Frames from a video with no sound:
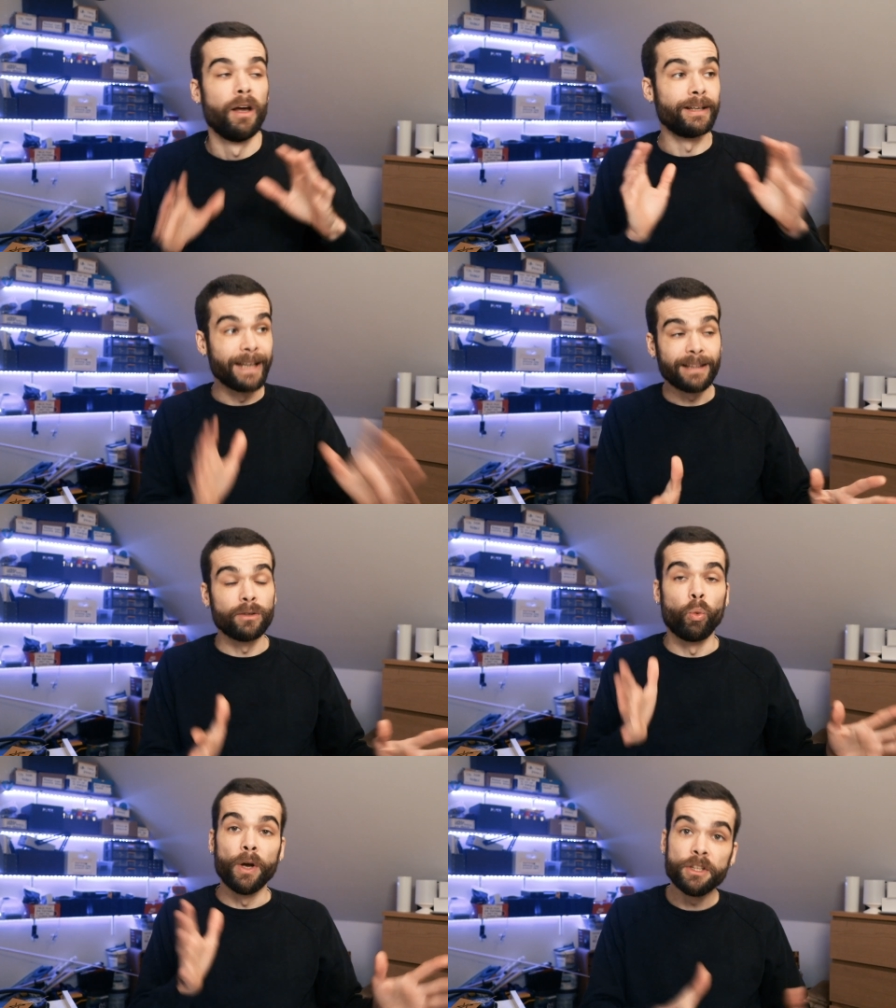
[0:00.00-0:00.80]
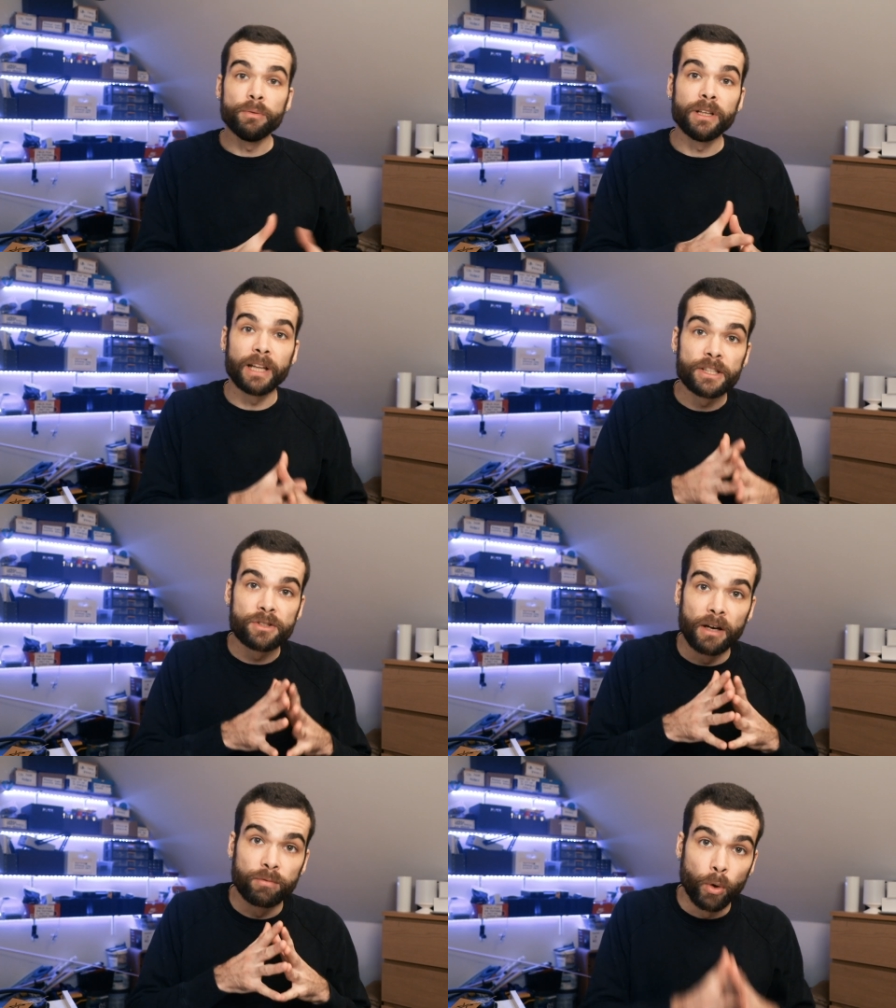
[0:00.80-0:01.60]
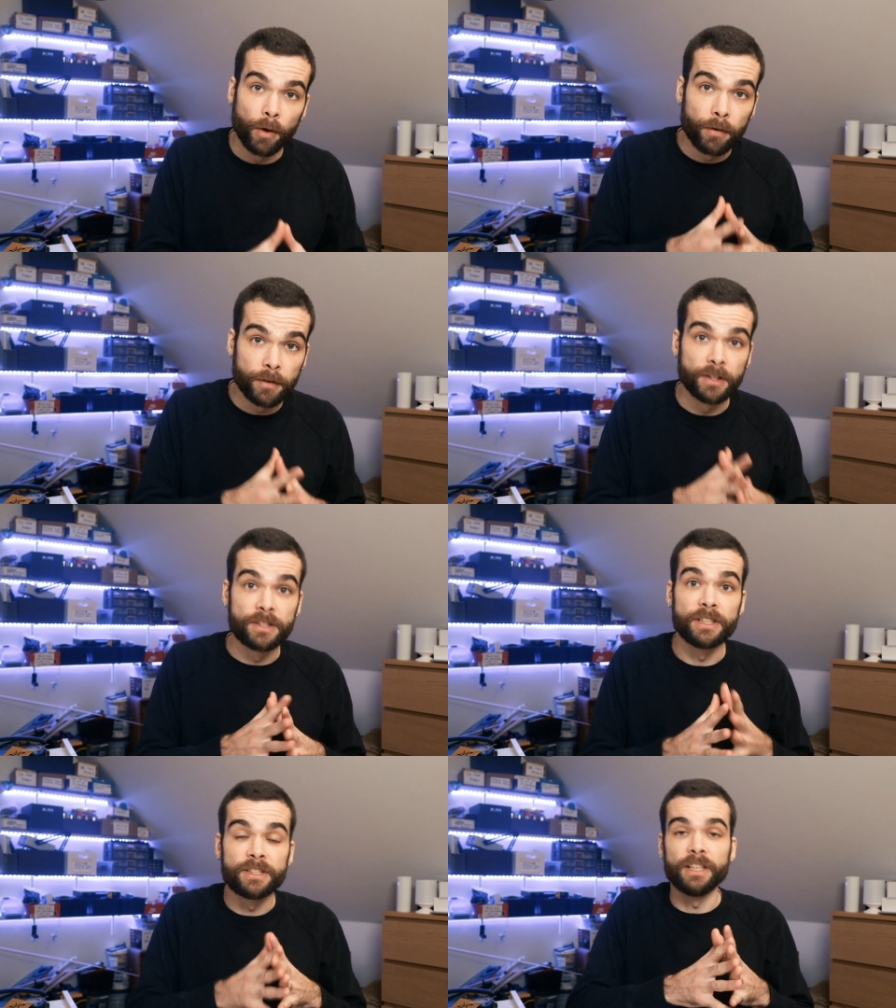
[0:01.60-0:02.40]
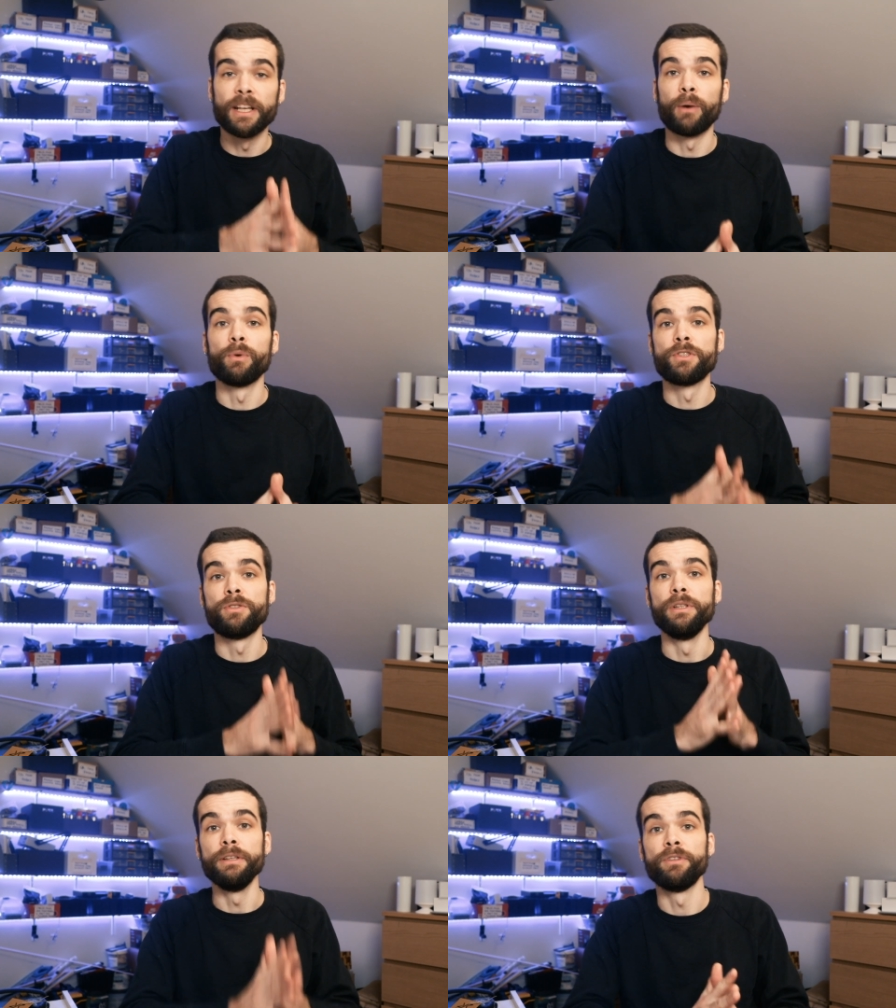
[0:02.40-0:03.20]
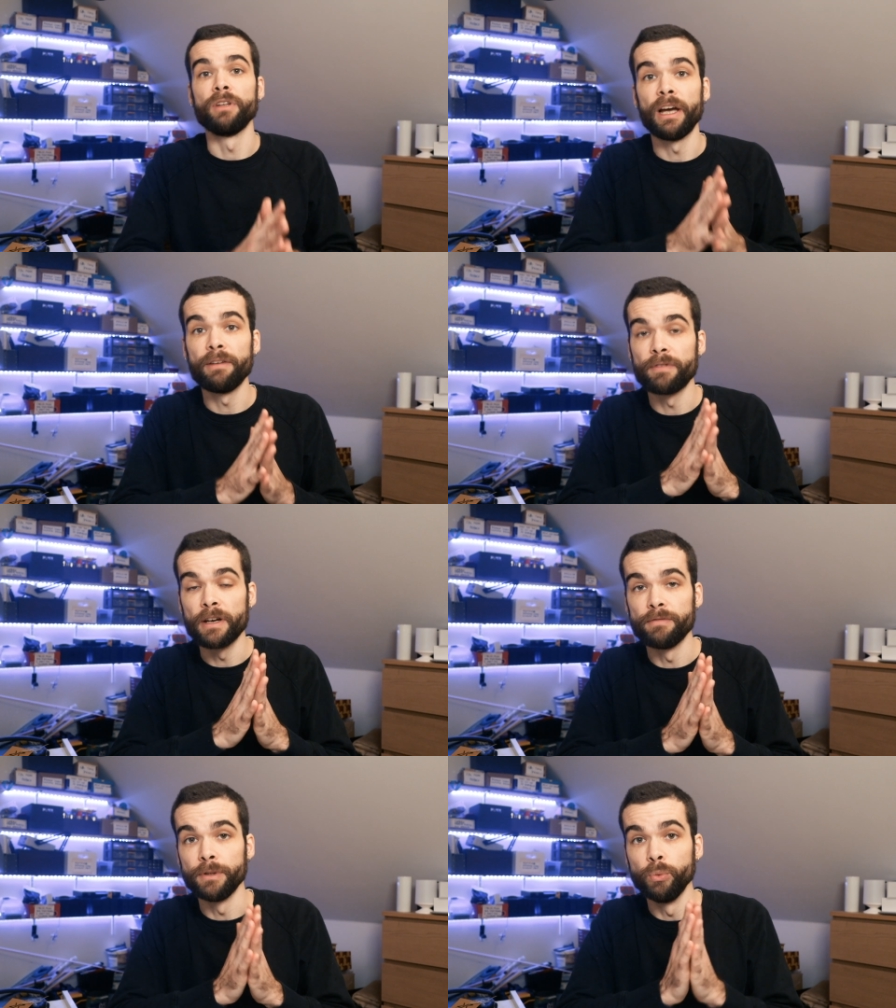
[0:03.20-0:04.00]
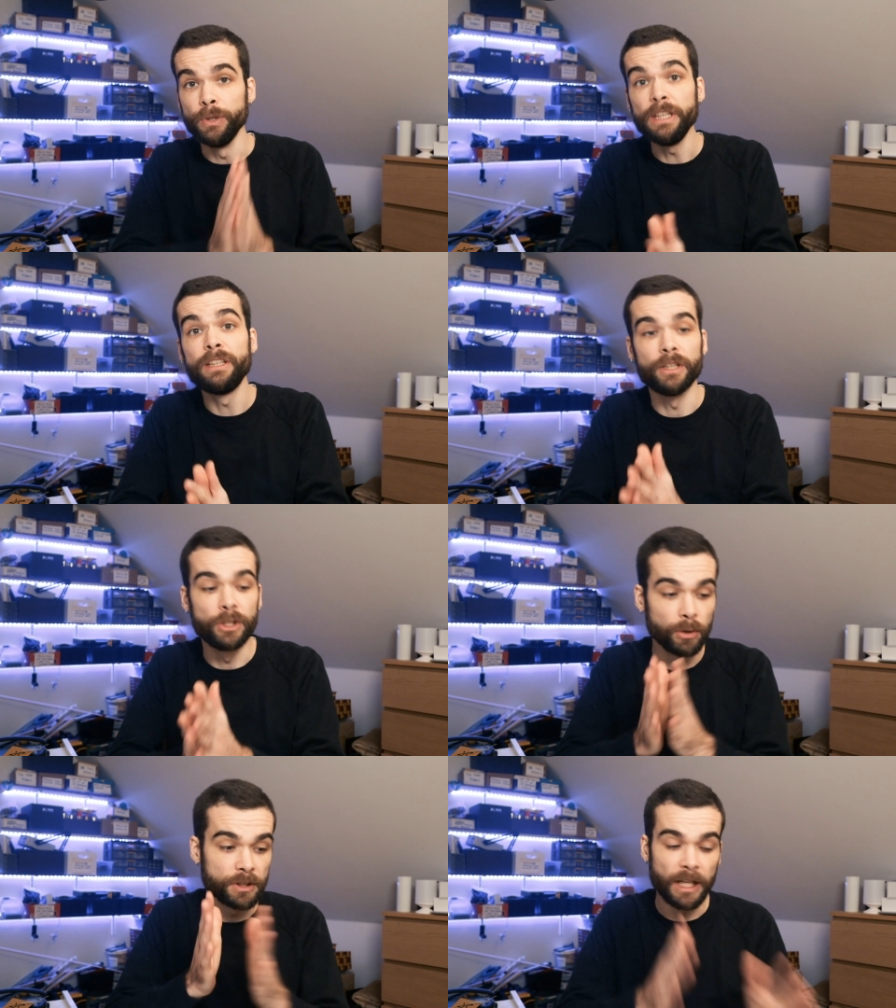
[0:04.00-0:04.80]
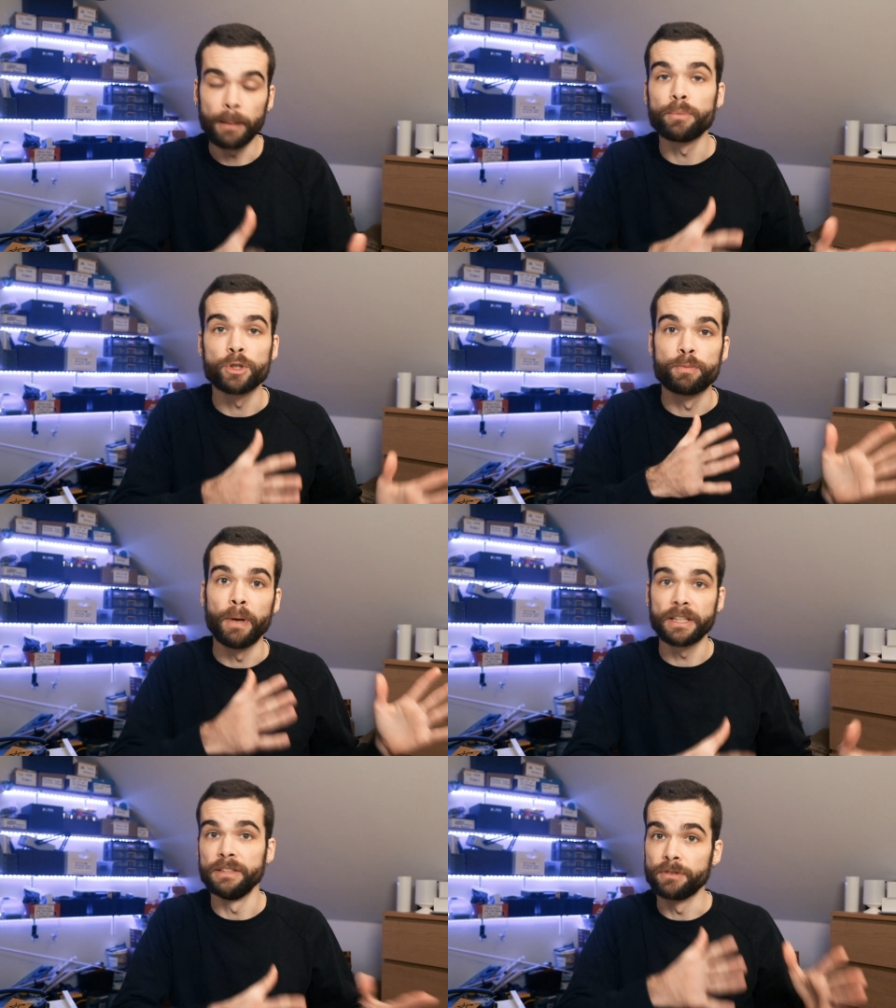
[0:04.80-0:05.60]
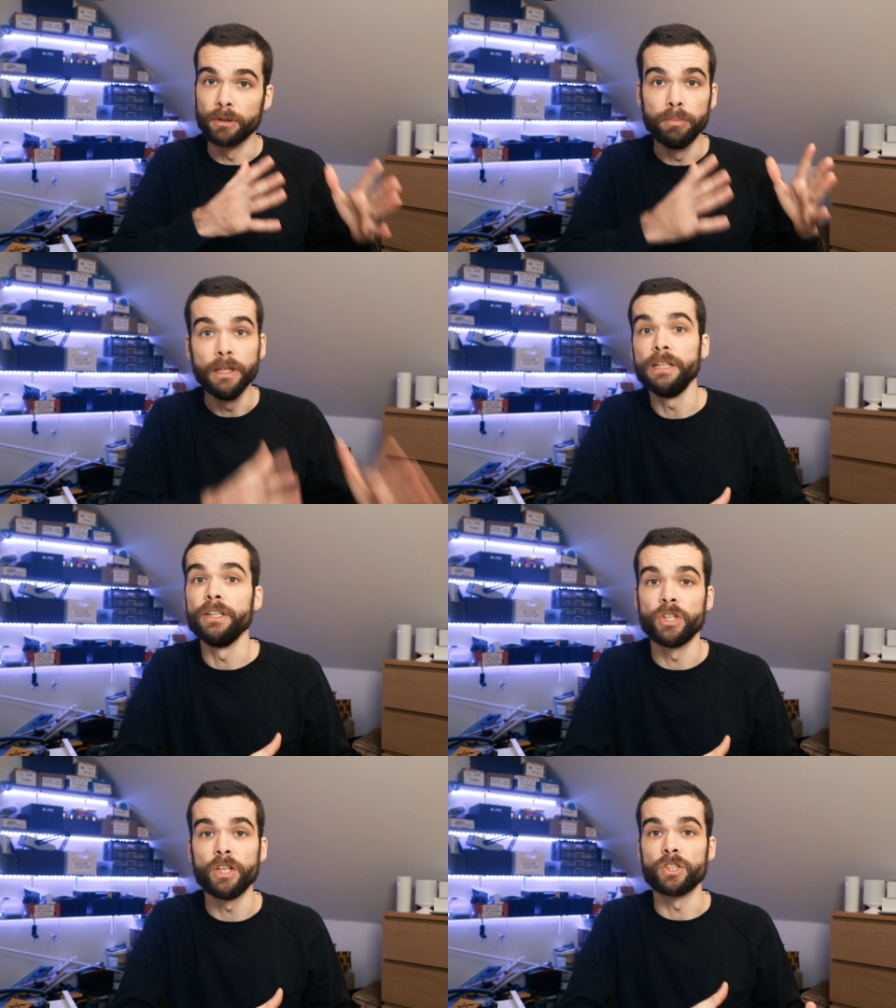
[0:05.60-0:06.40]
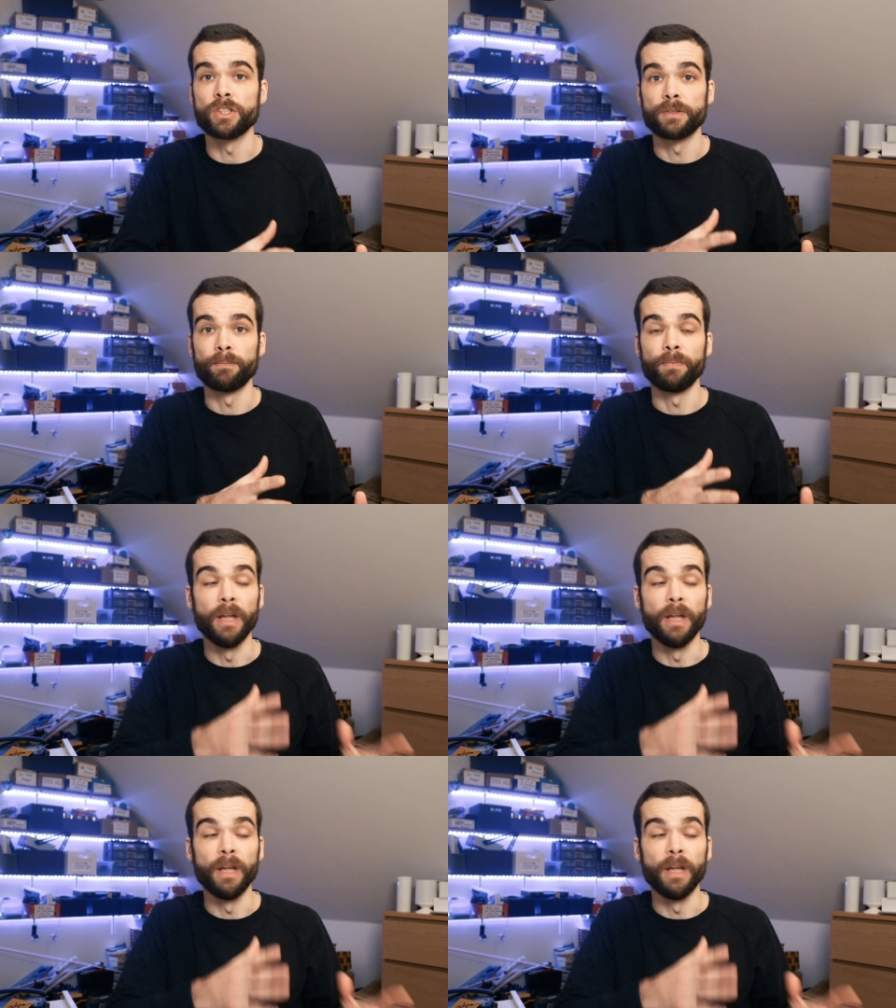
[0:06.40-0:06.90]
Again, when you realize you have 168 hours to live your life every week, your time perspective completely changes.